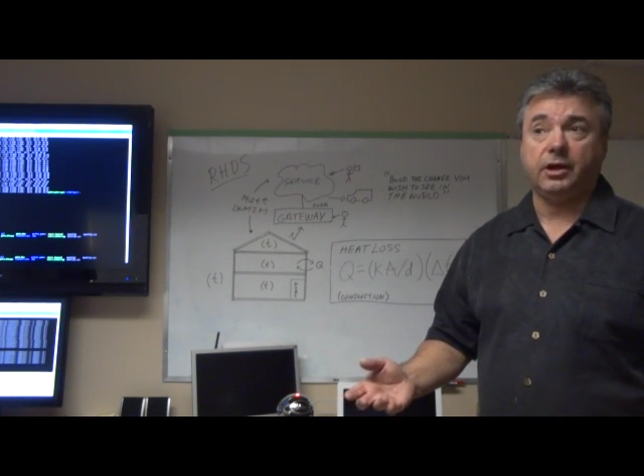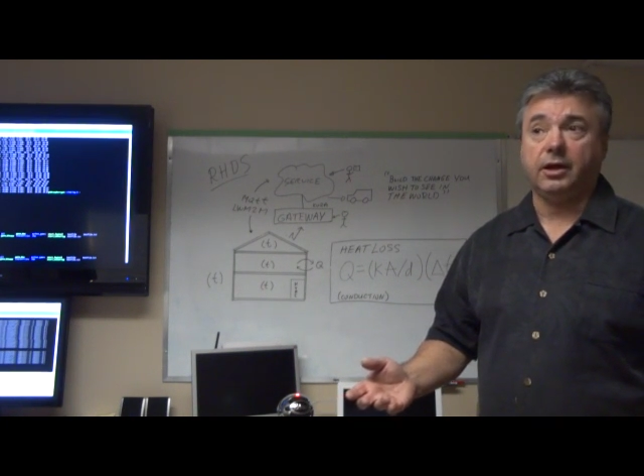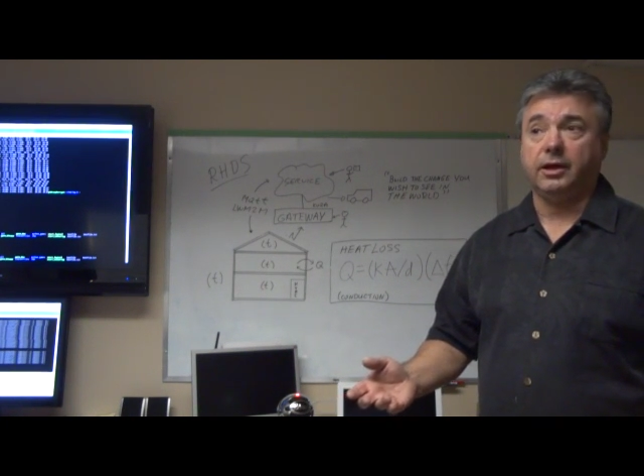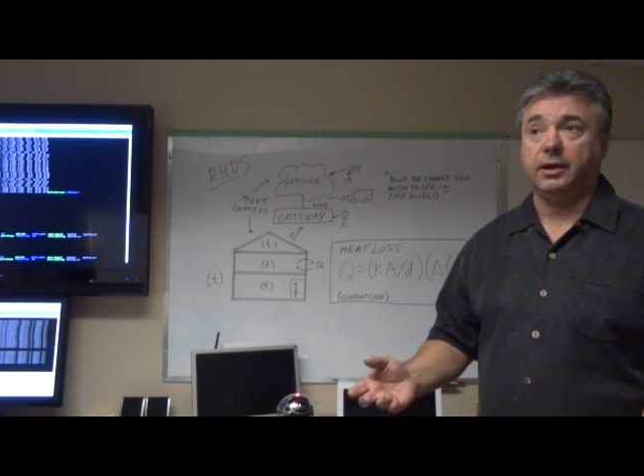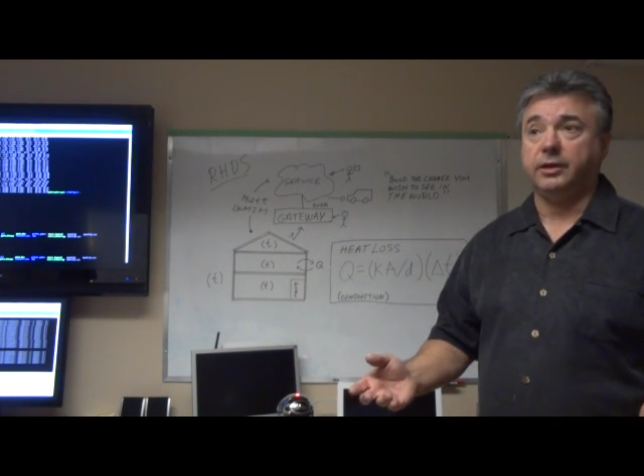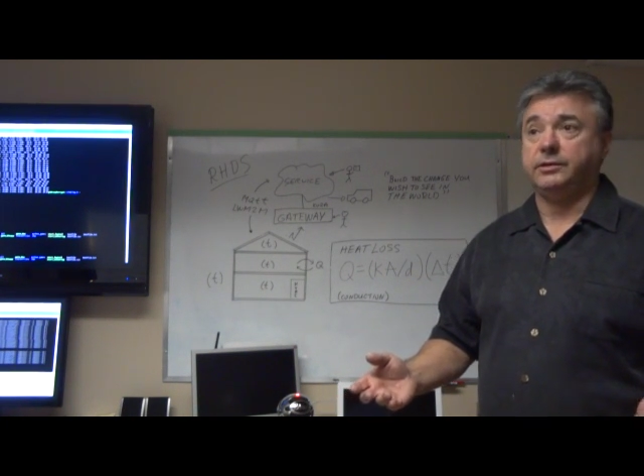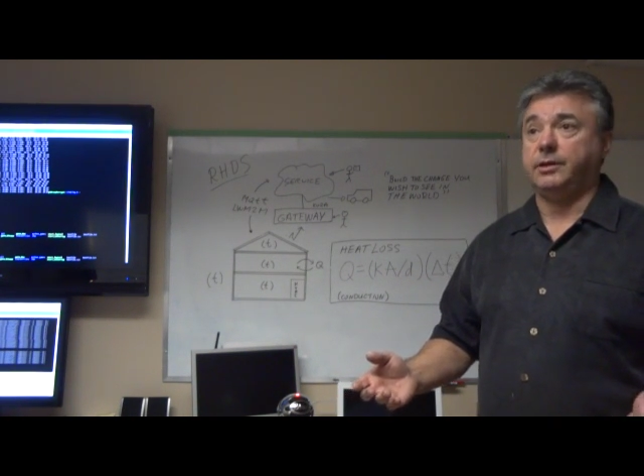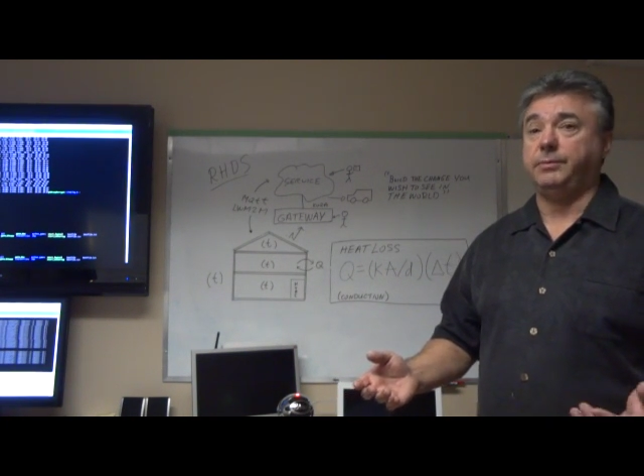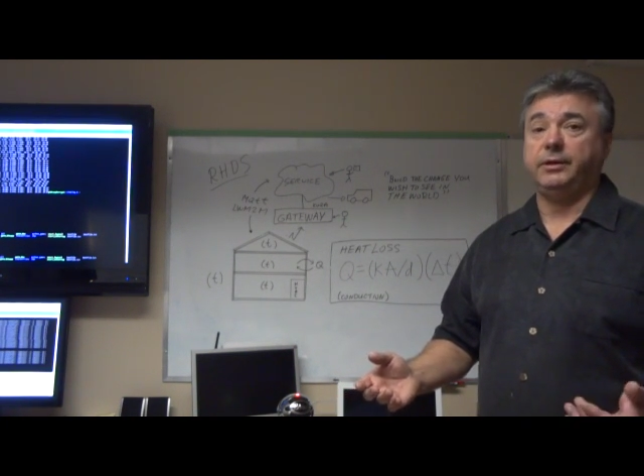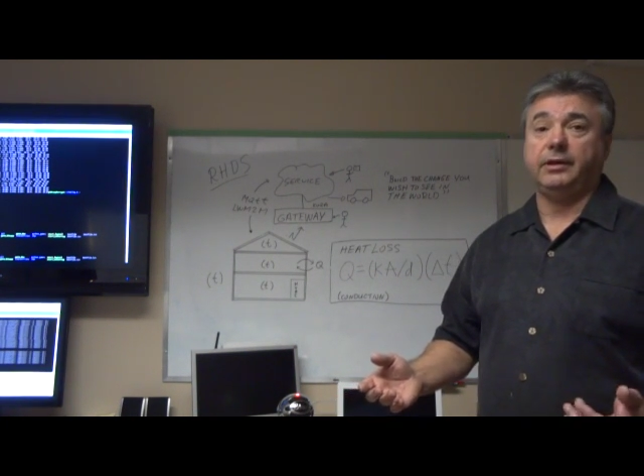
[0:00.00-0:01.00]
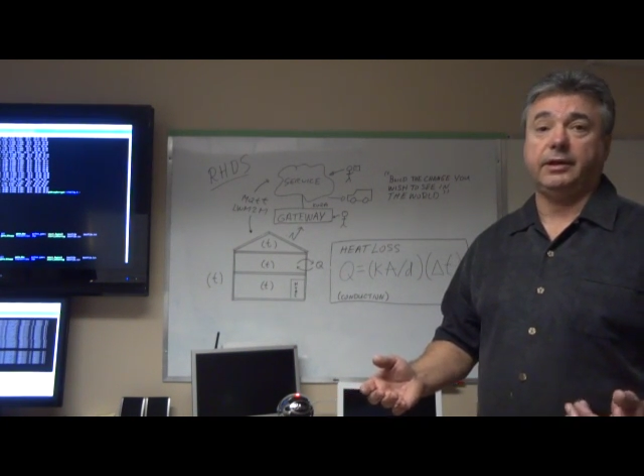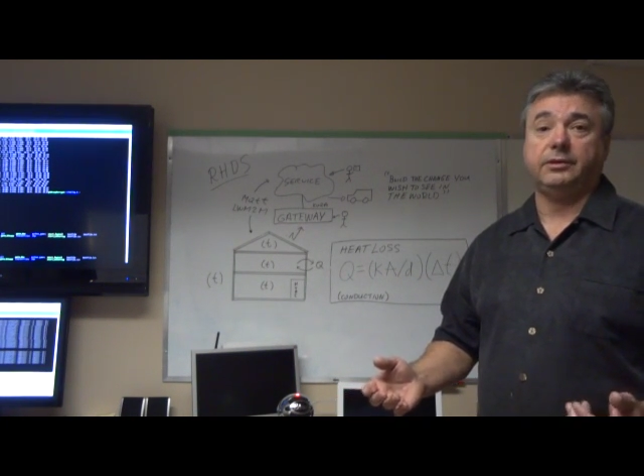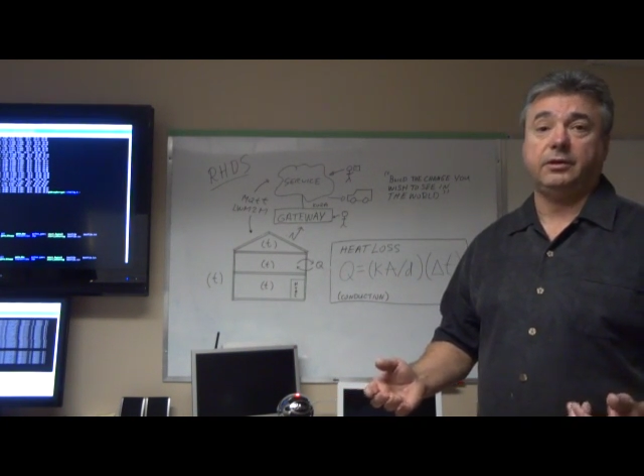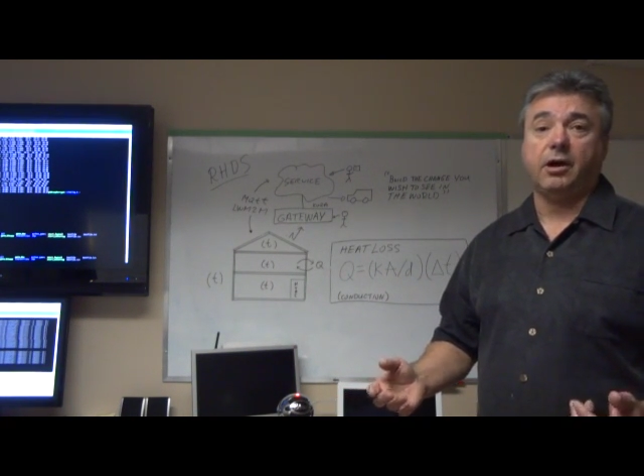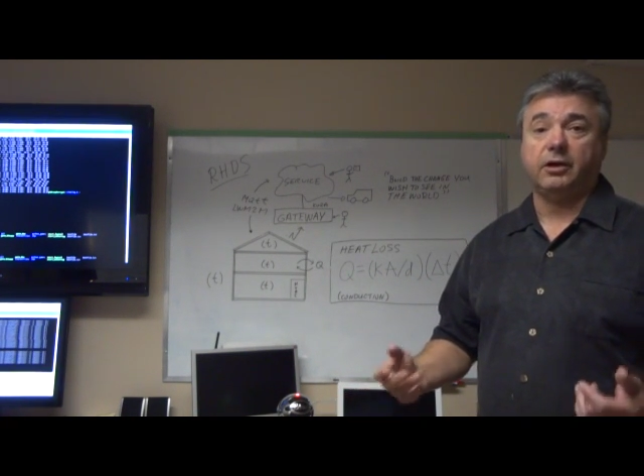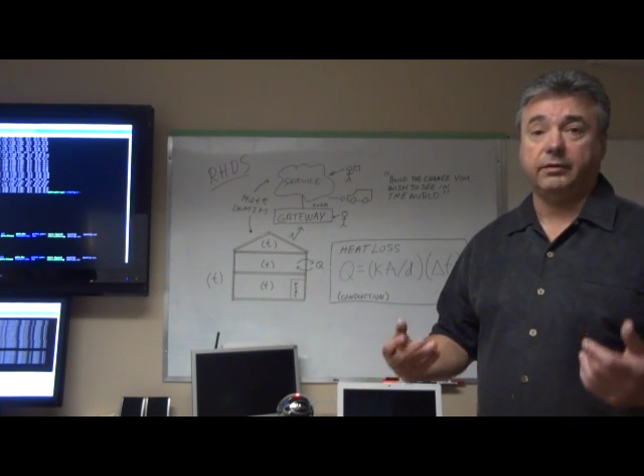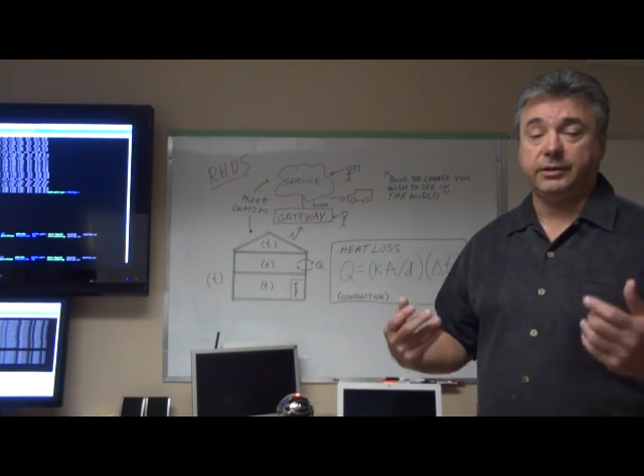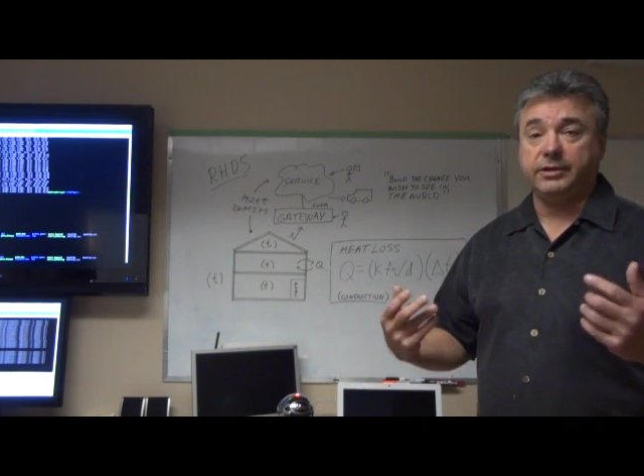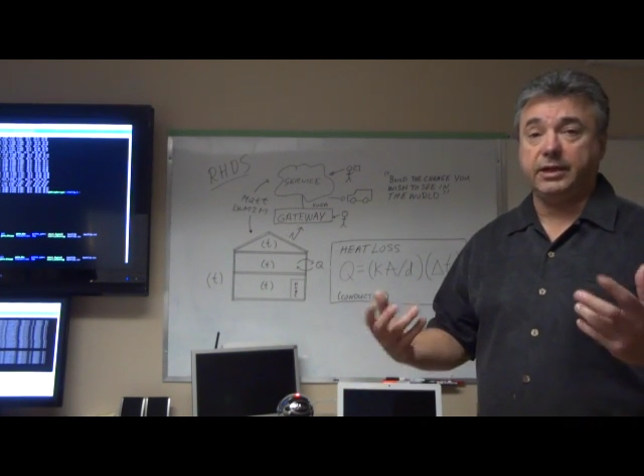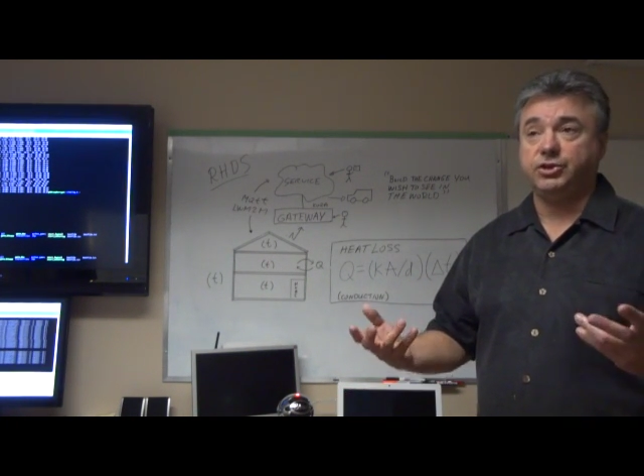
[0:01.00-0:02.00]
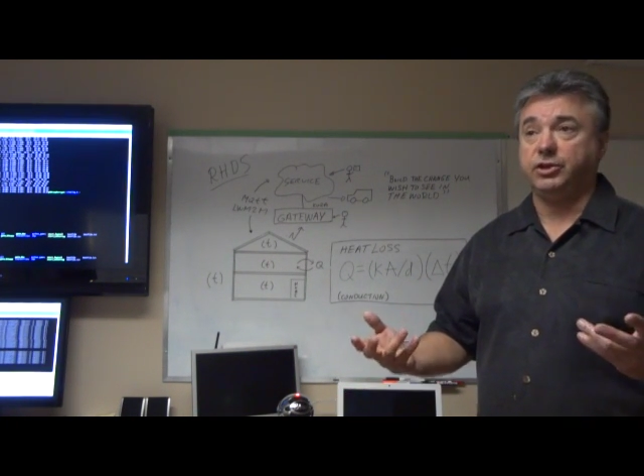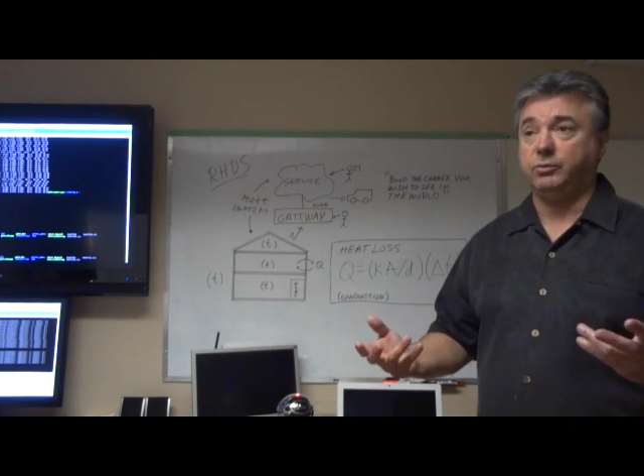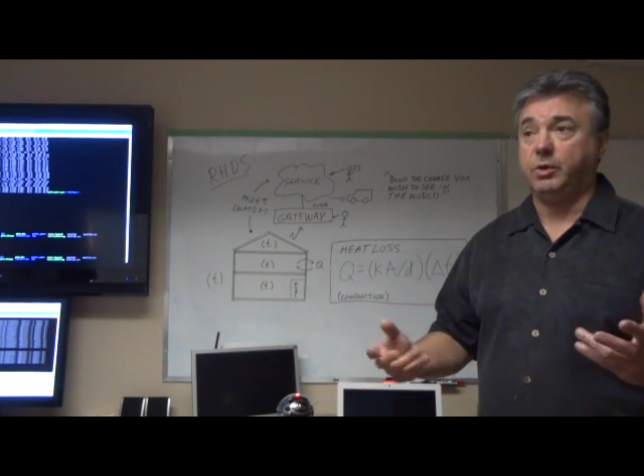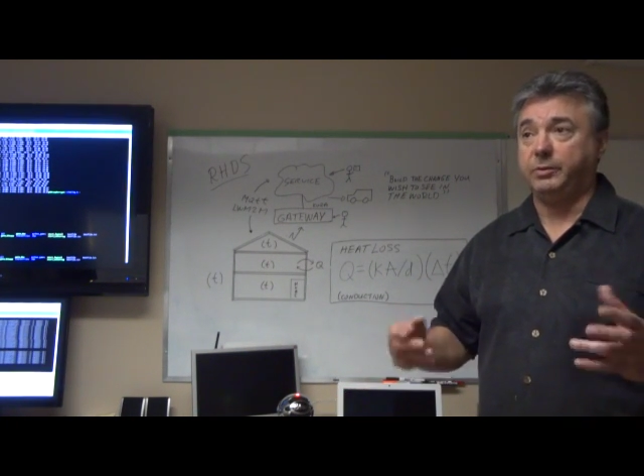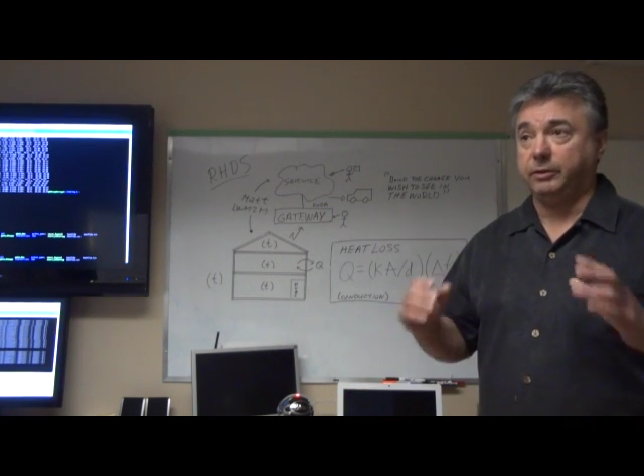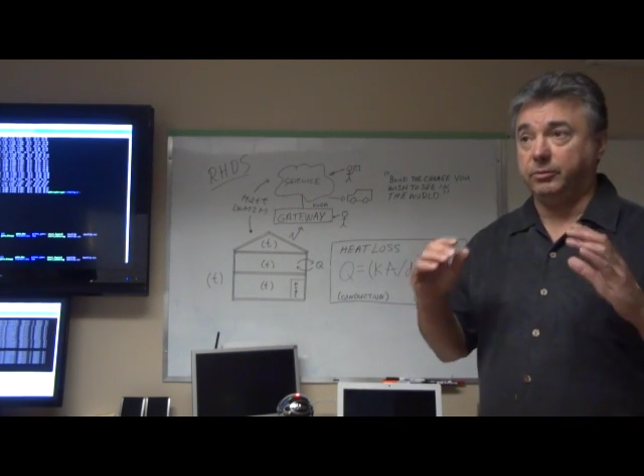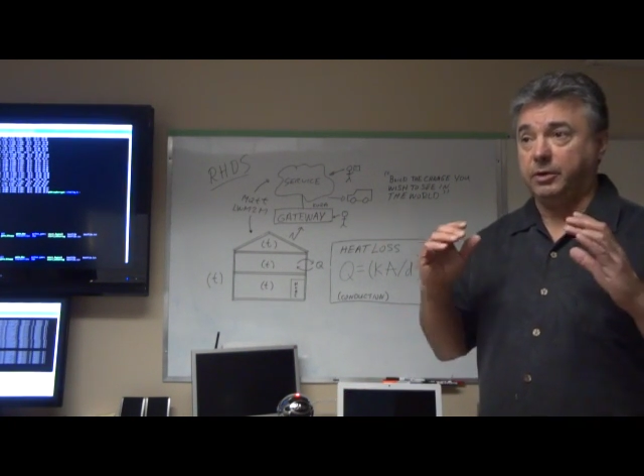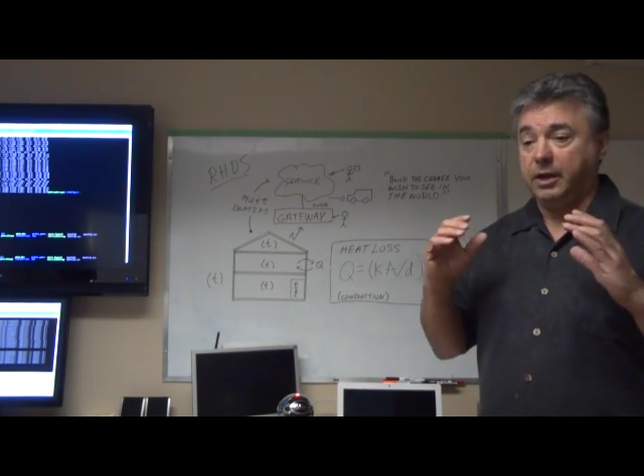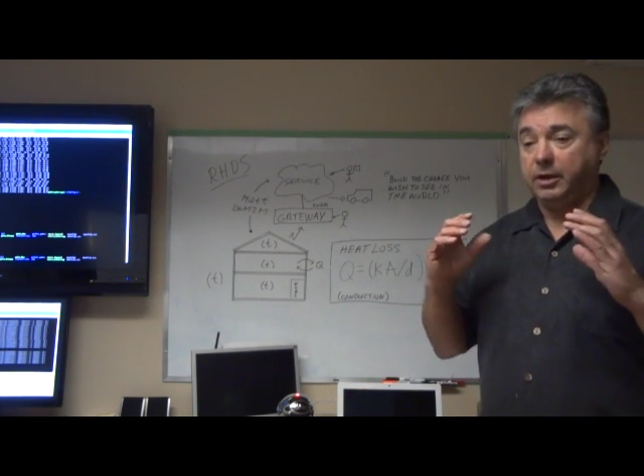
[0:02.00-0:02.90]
it's something that caught our attention when we were